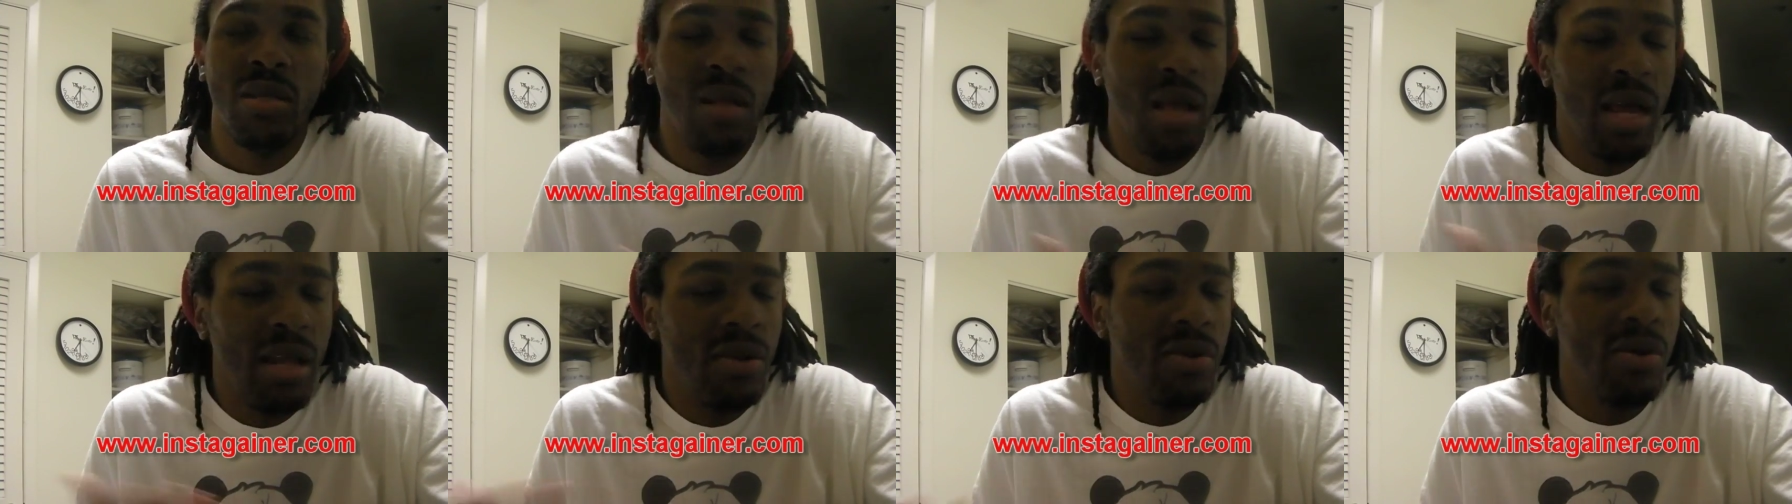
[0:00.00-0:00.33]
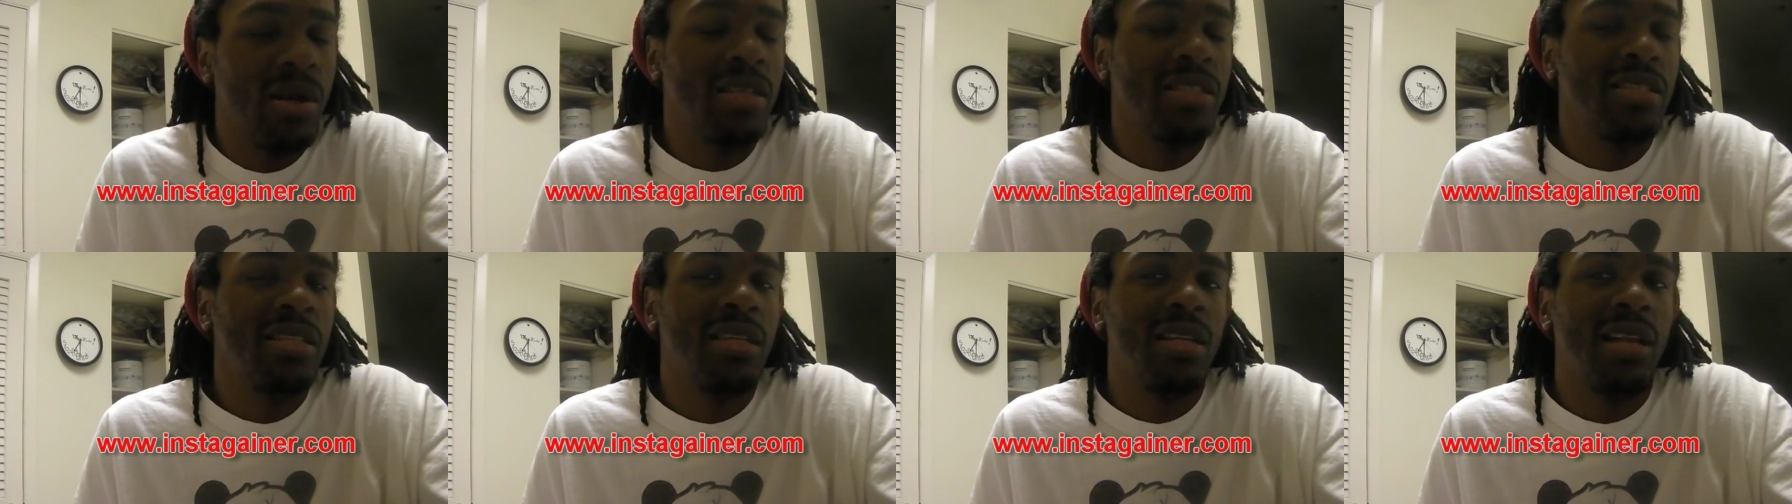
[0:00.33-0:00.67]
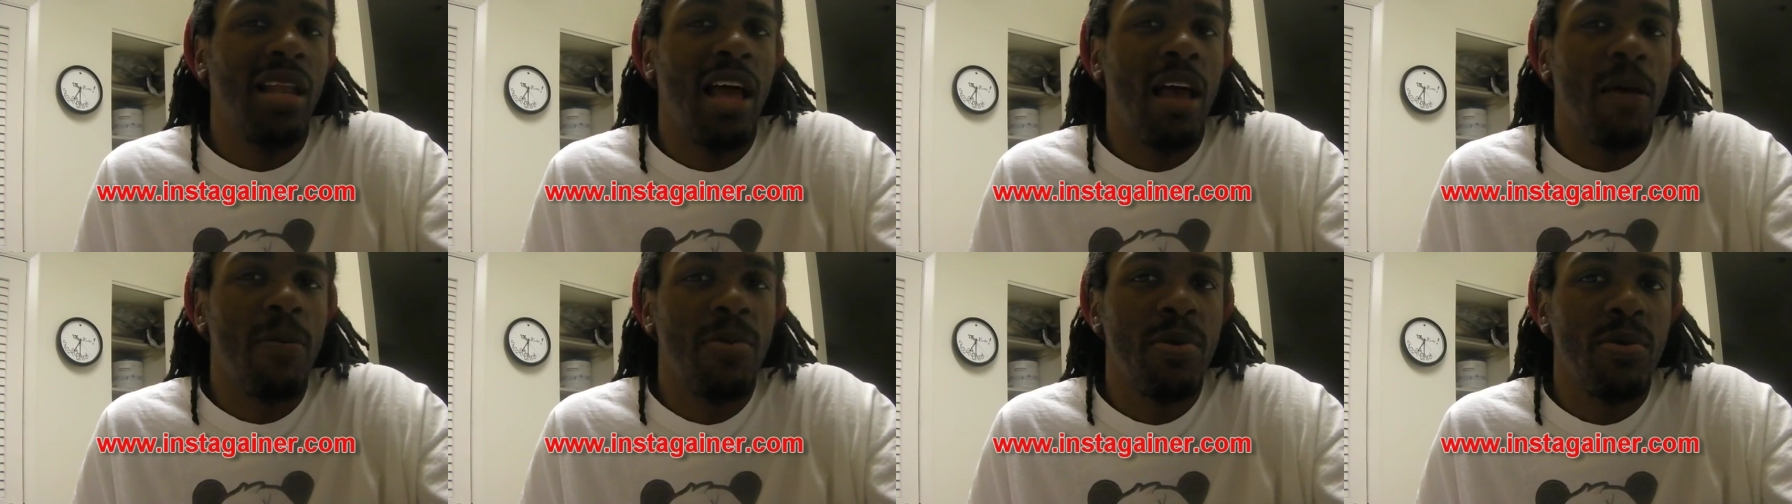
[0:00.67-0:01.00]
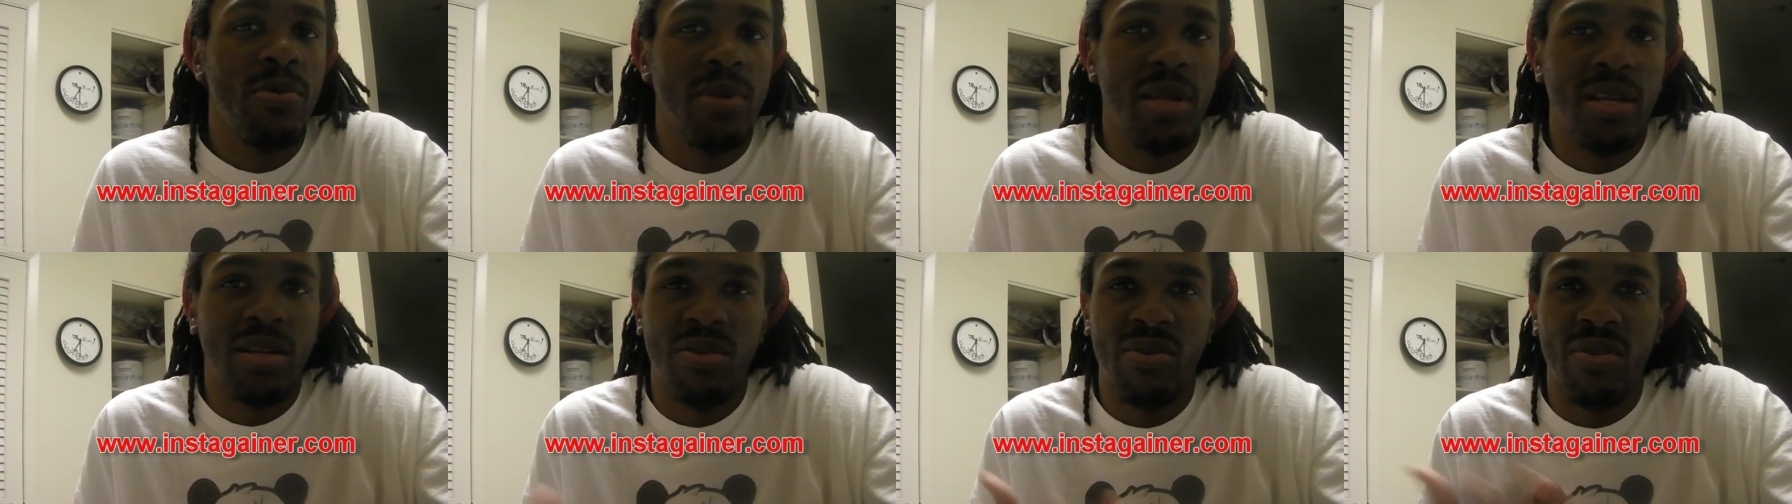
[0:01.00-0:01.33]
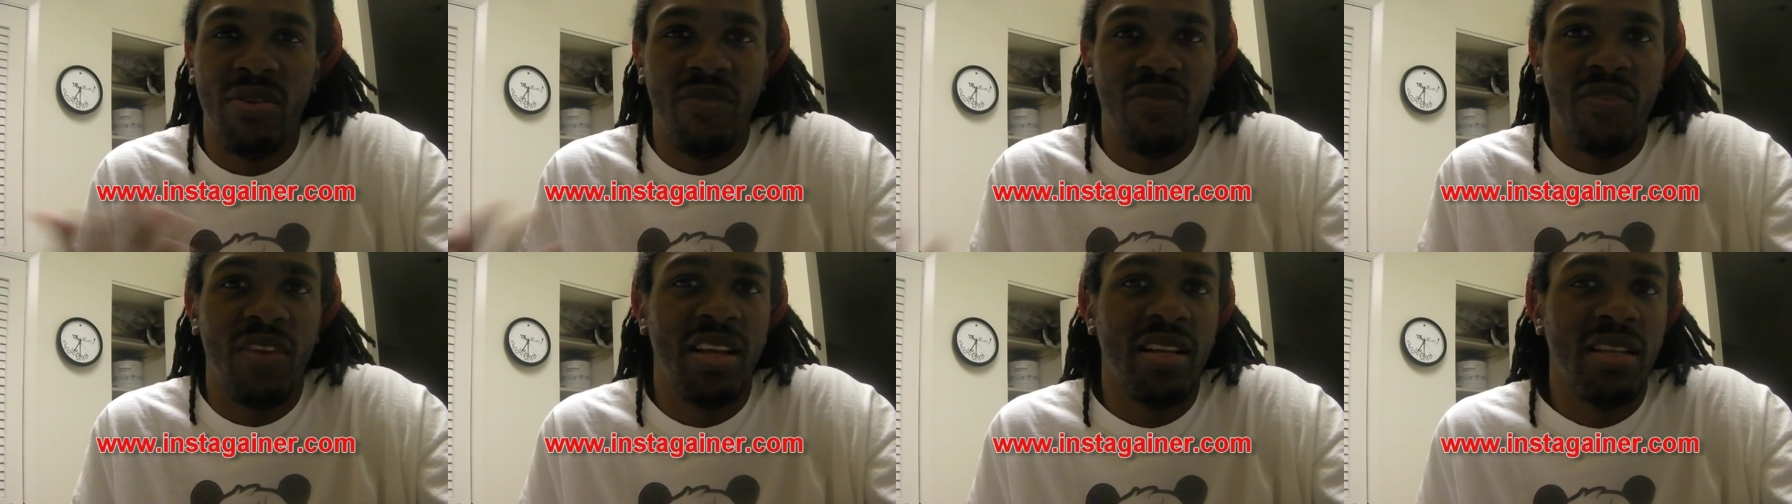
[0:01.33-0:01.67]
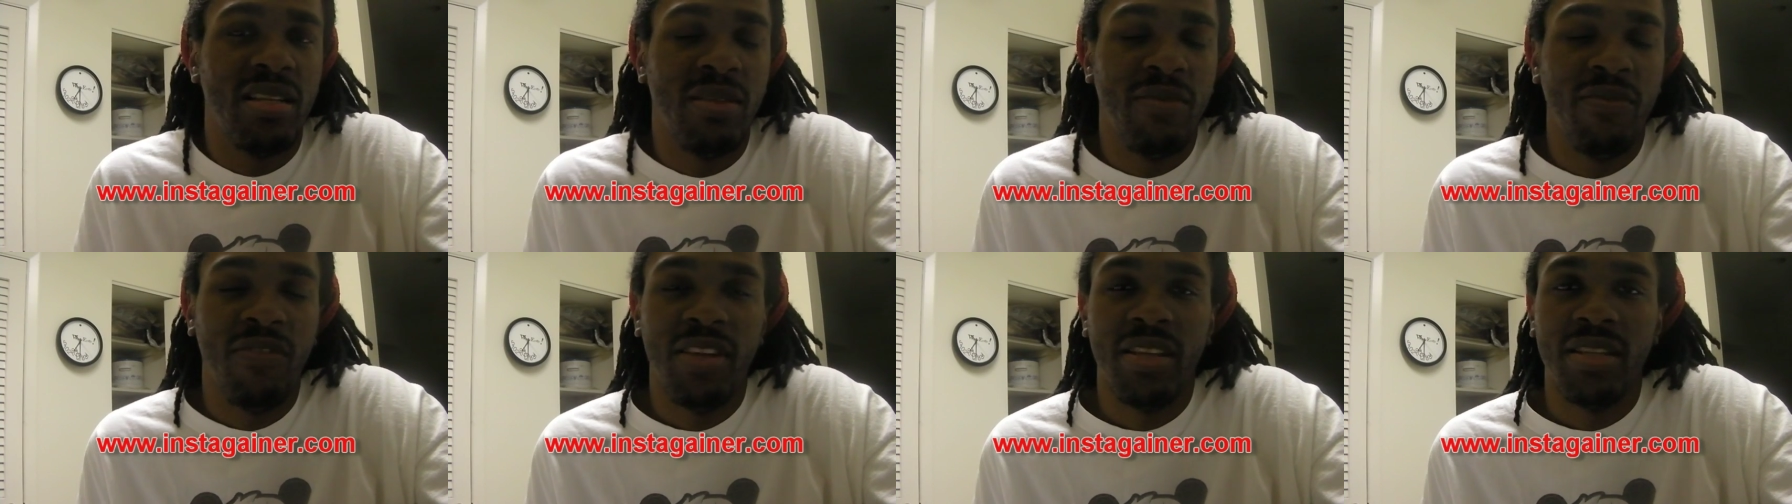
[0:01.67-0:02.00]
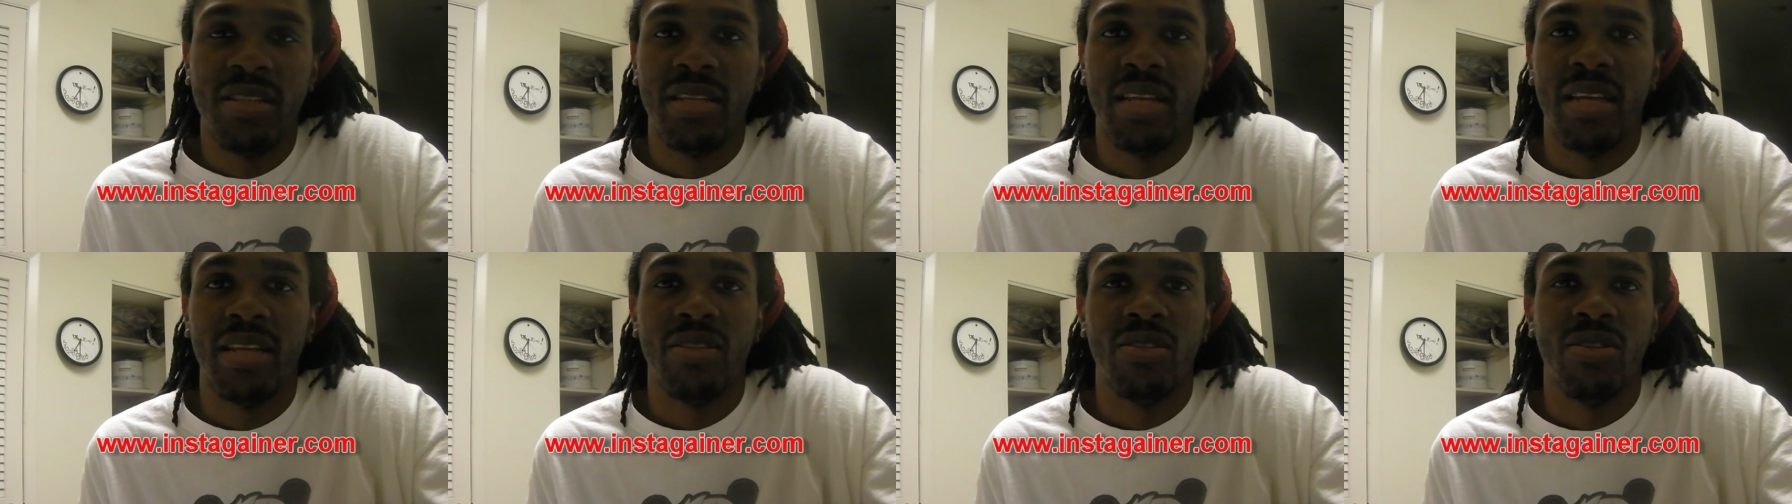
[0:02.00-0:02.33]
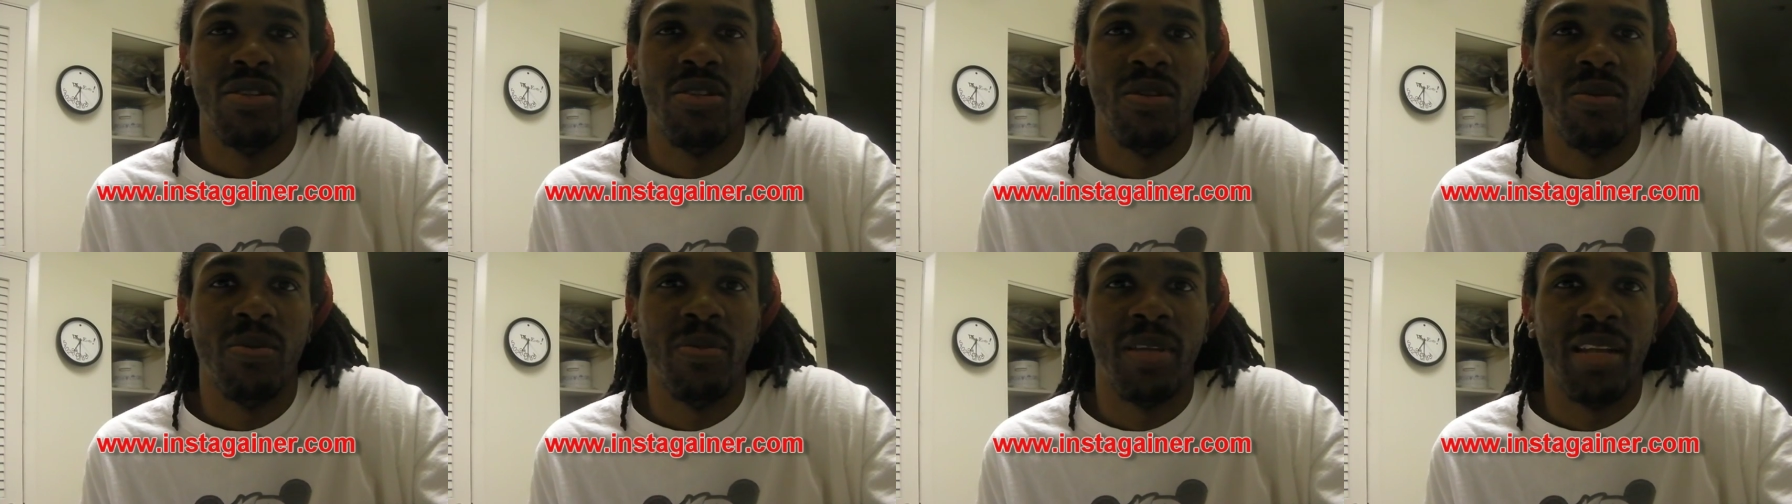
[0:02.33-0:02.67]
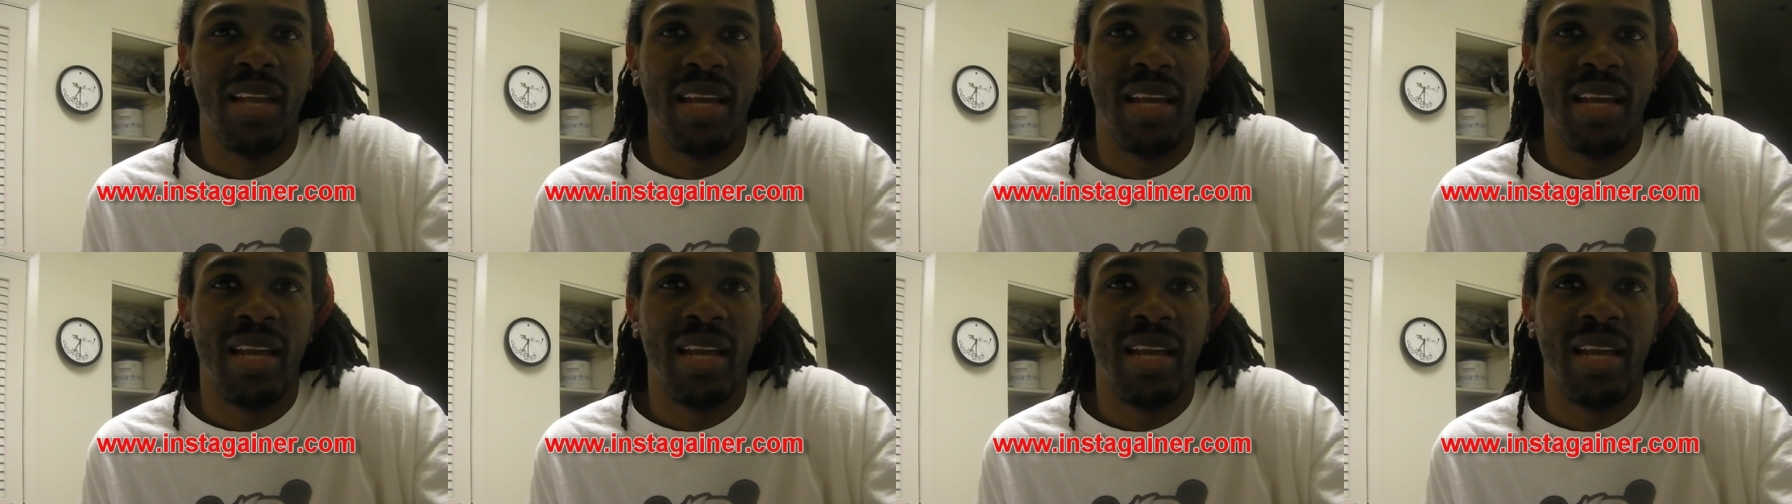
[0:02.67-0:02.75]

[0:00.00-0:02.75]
And I know I see a lot of people that do face face tattoos,